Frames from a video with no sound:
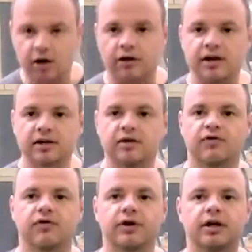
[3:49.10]

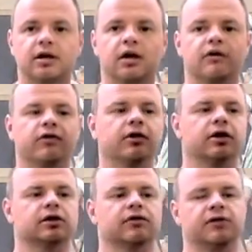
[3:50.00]
aggressive free carver.
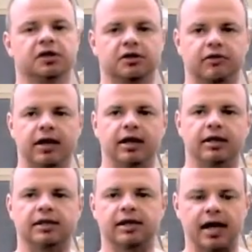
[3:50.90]
It's a fixed
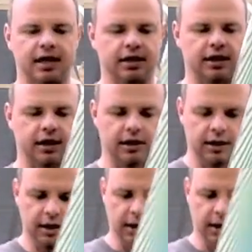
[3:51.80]
radius side cut